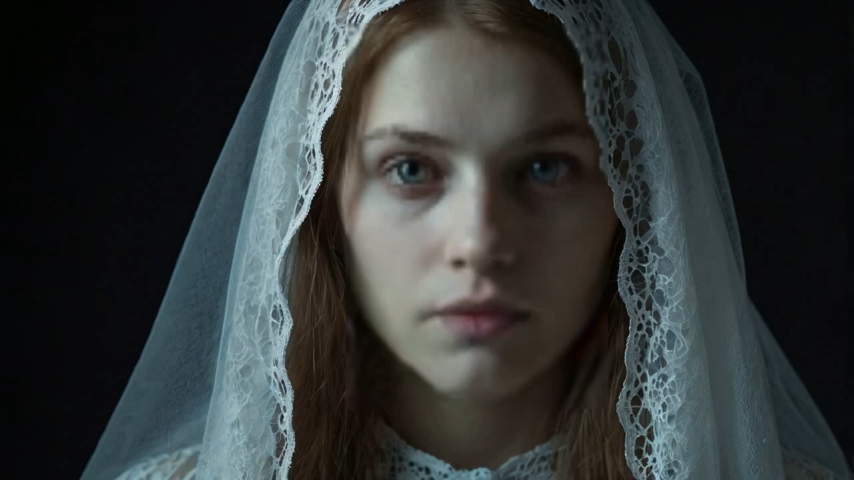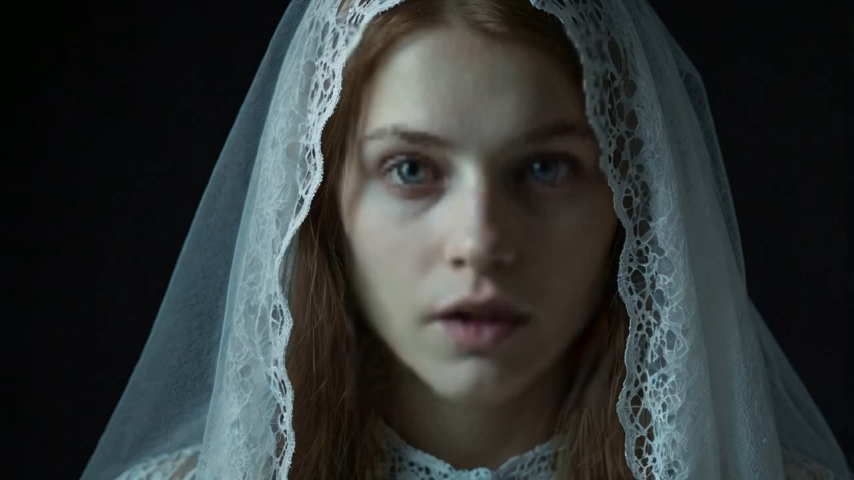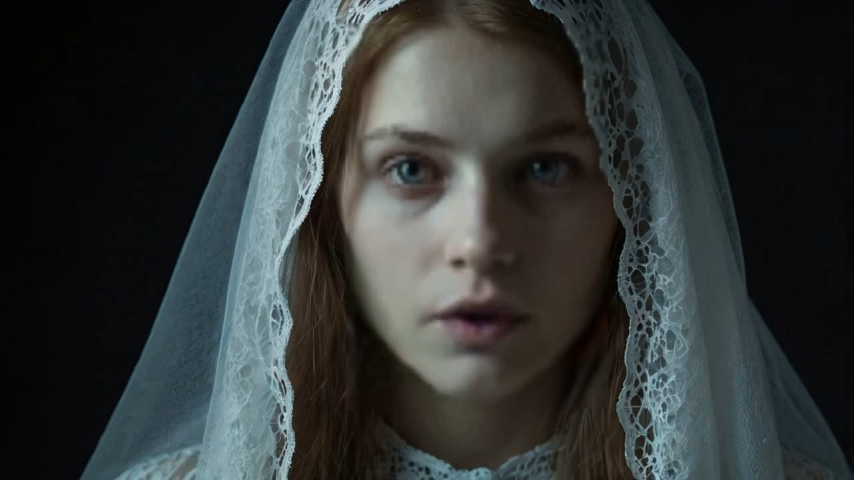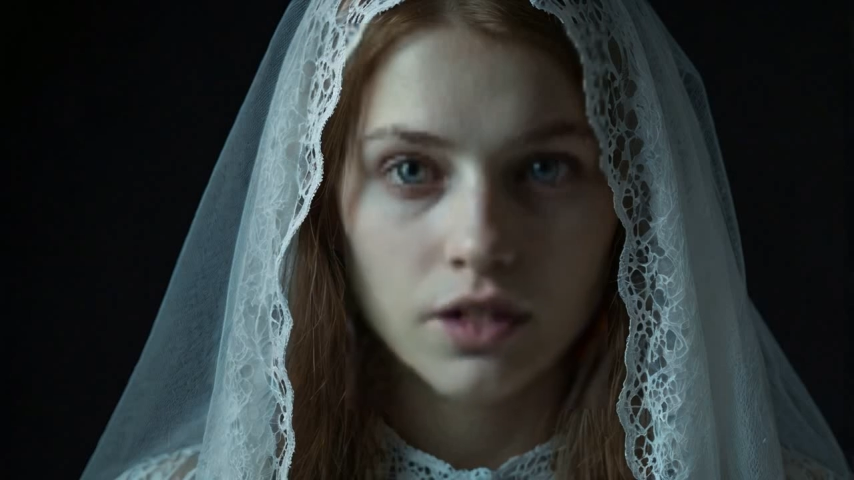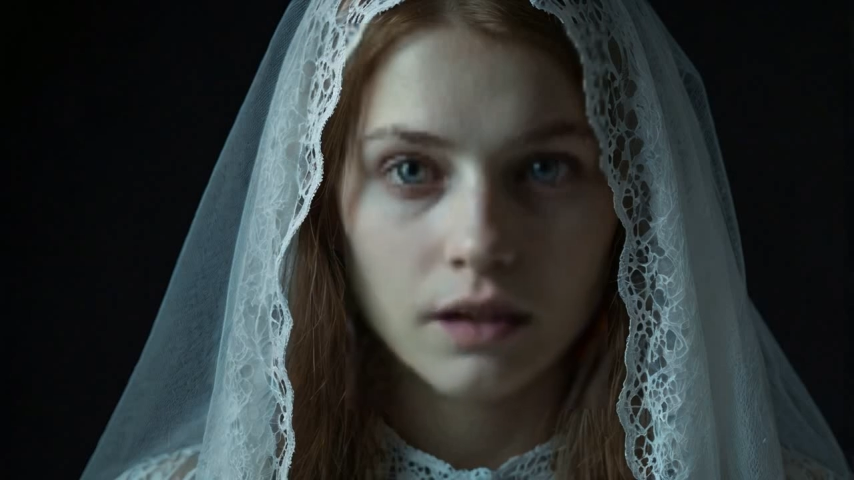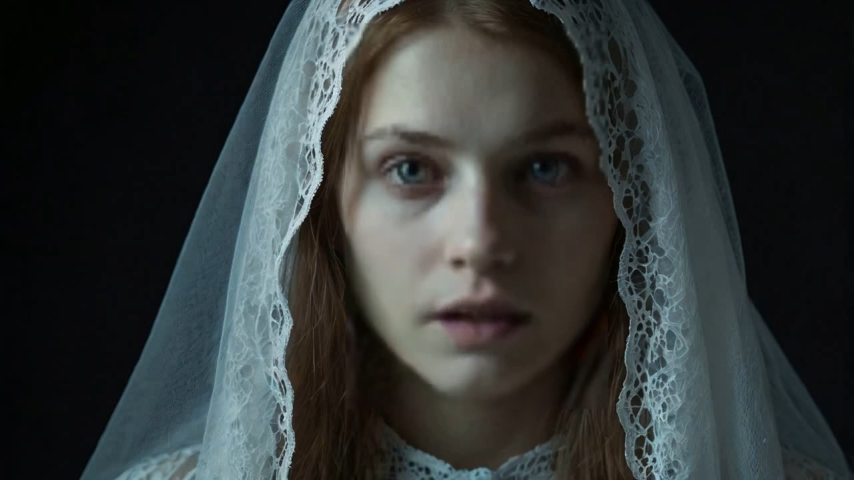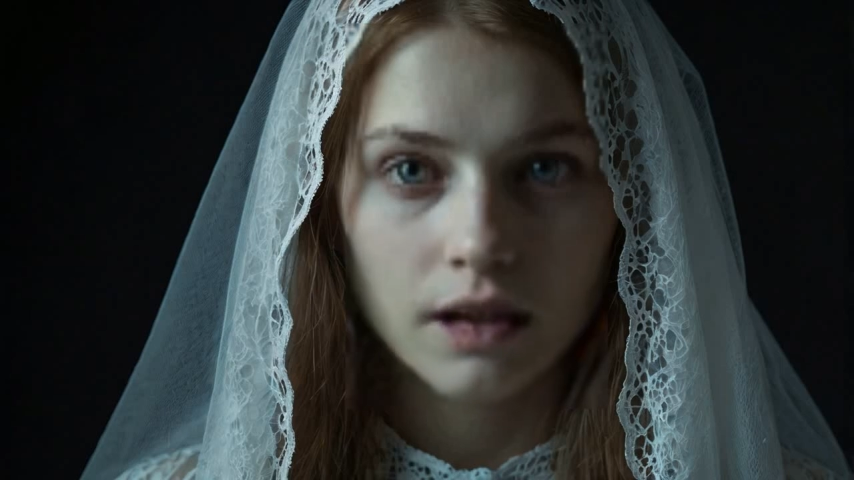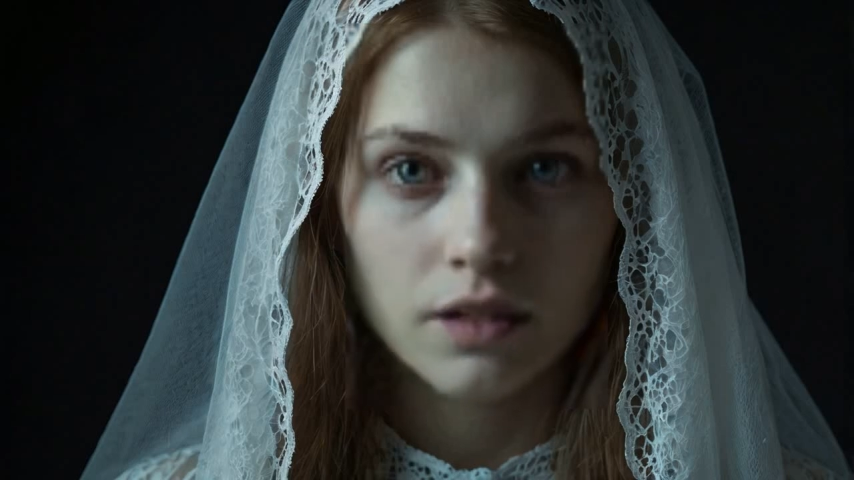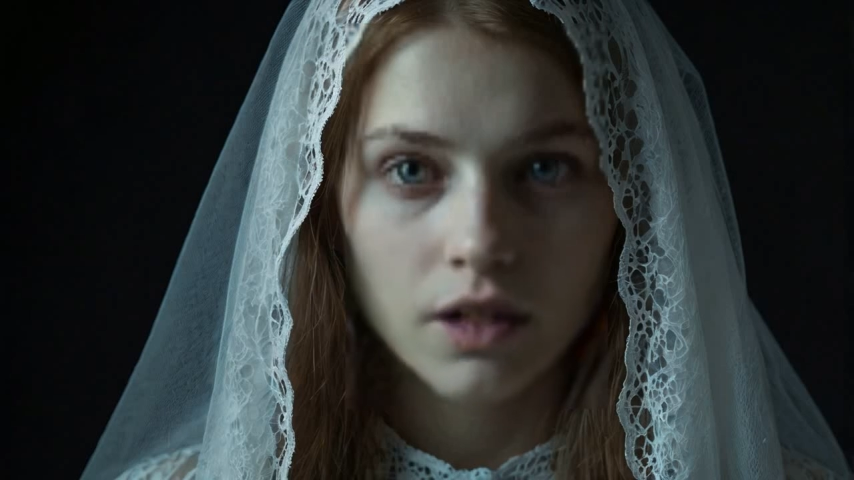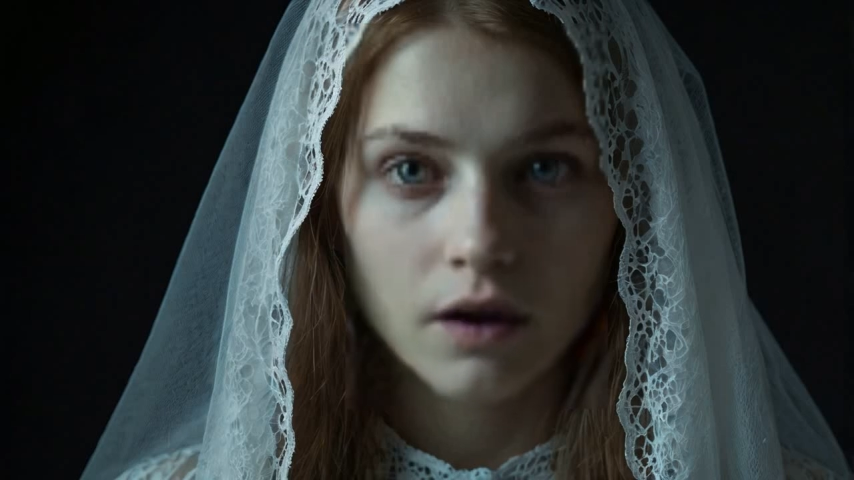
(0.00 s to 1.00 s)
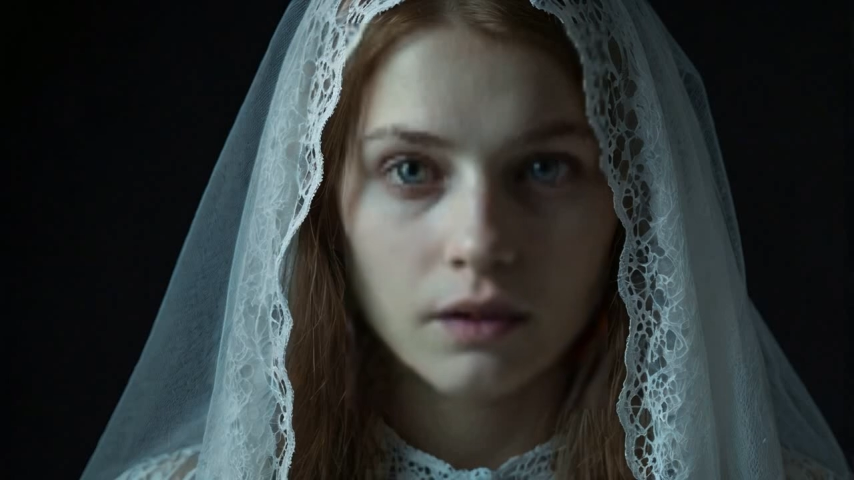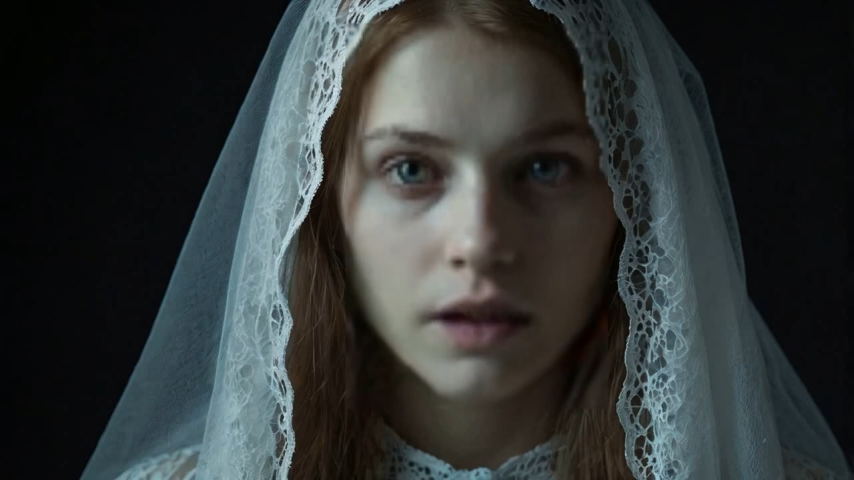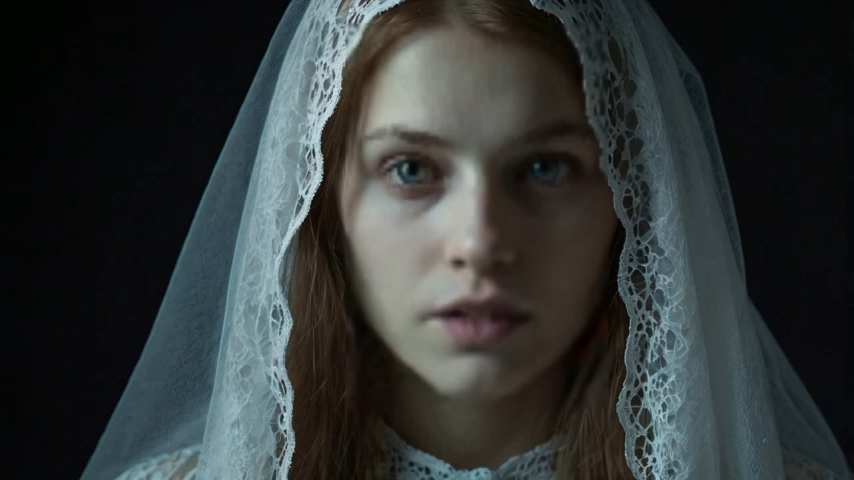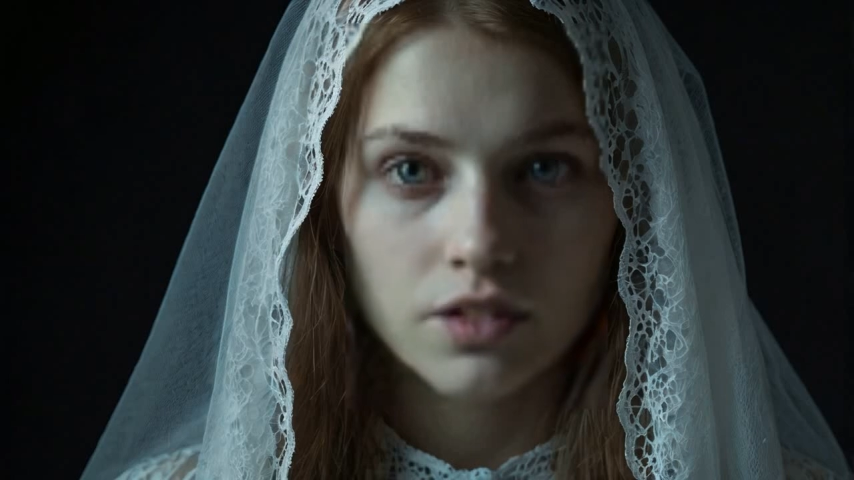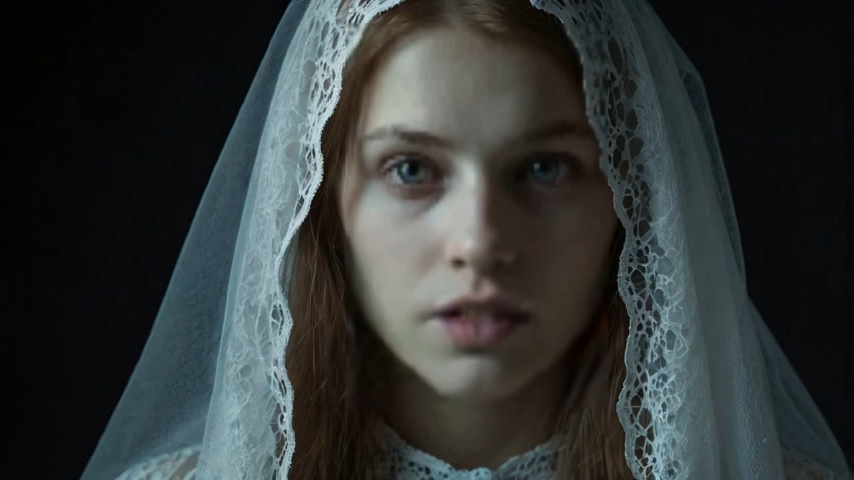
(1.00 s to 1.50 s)
floating in the
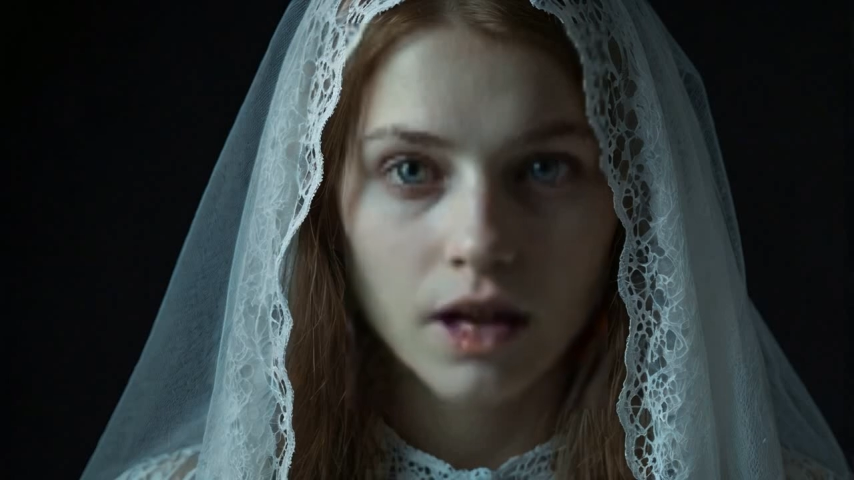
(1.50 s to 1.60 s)
darkness,